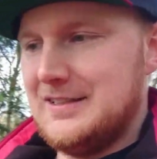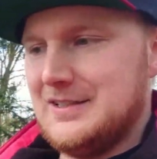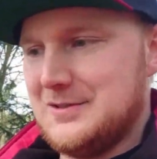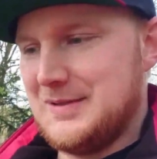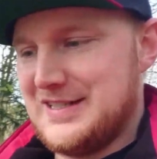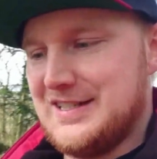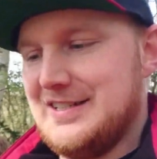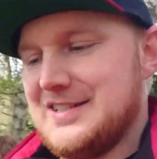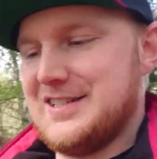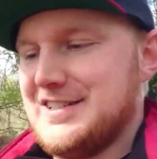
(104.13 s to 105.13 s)
I was about to say,
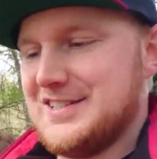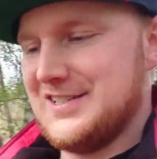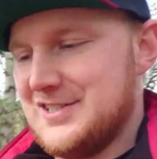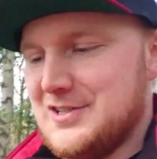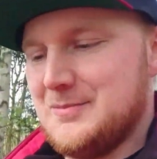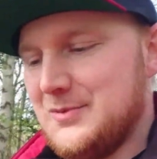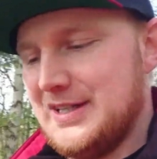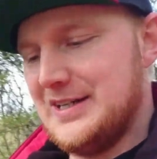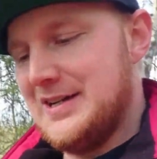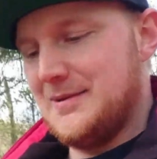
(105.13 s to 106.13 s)
is this gonna jump away now?